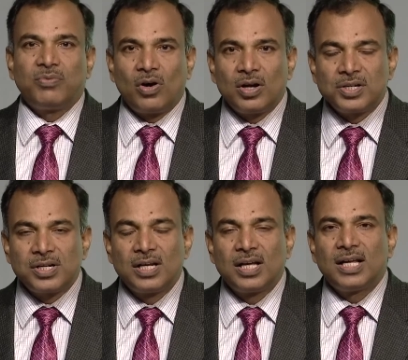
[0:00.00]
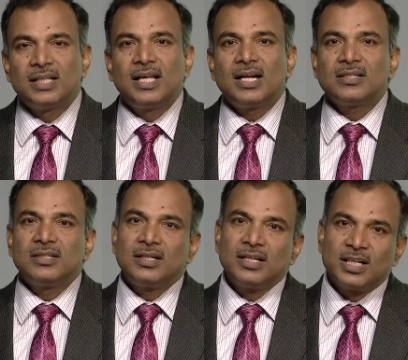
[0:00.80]
forests there are
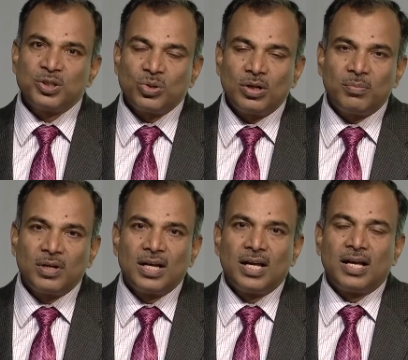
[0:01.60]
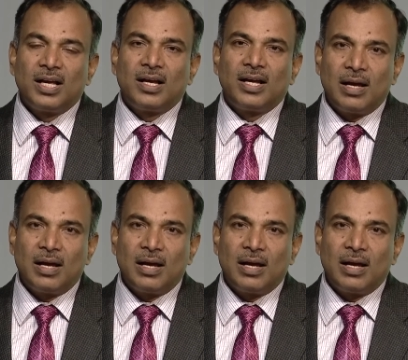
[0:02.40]
certain natural uh,